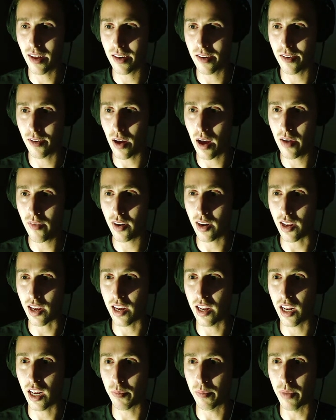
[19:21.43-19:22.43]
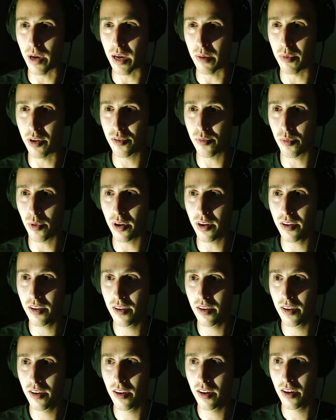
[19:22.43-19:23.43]
do I have an eating babies one?
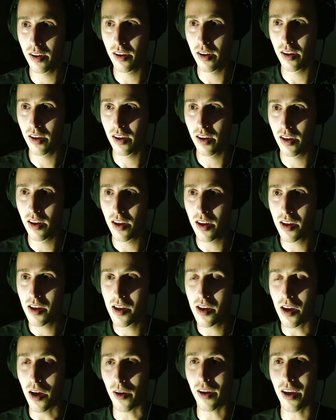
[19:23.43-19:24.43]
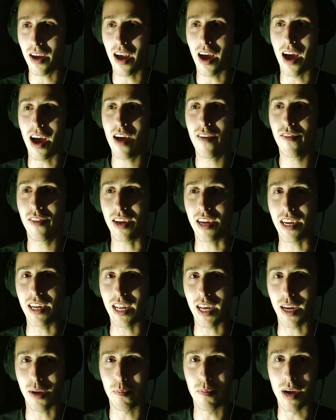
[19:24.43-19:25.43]
Okay, yeah, I have
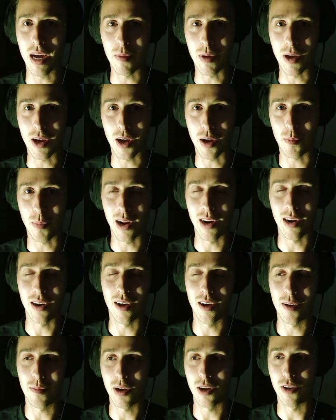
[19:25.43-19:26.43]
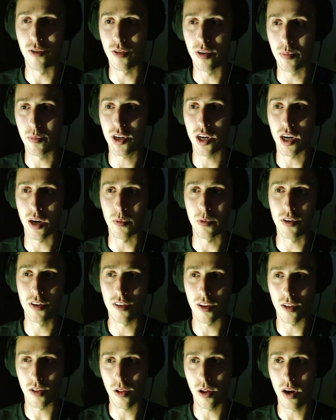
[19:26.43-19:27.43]
eating a baby on my dream chart, which
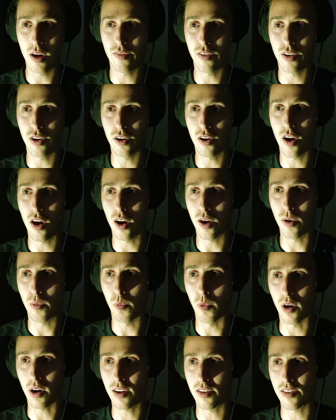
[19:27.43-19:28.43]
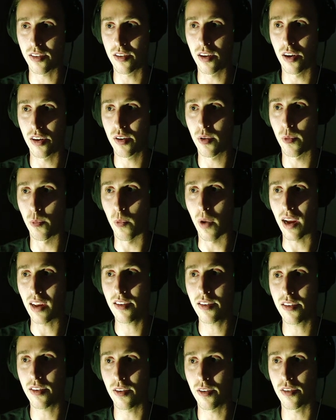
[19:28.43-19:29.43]
is a lot of your hard work has gone to
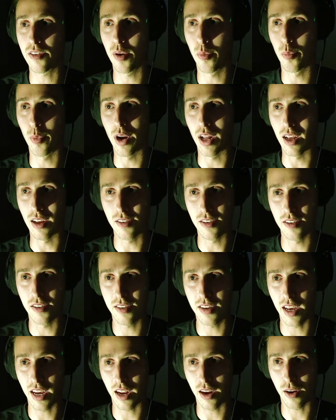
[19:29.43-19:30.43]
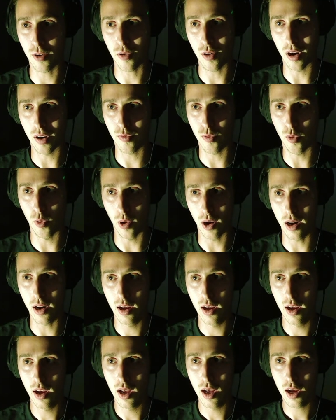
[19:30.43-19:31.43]
waste, or someone else is taking credit for it.
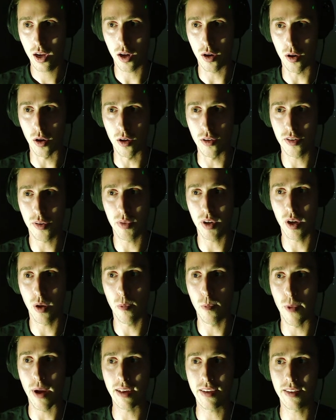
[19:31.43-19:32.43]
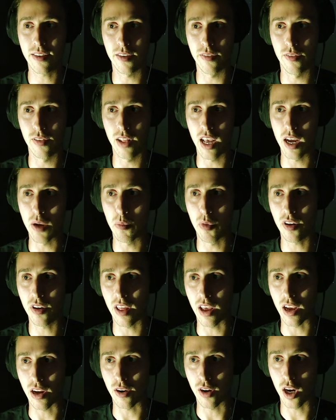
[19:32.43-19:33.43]
Could also be a waste of labor
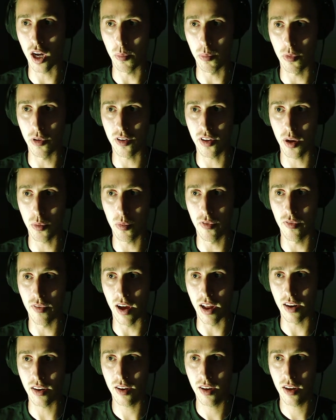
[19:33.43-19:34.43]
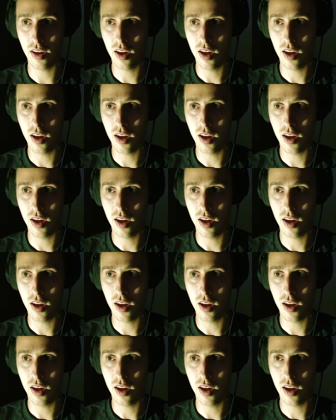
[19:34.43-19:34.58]
that you're helpless to prevent,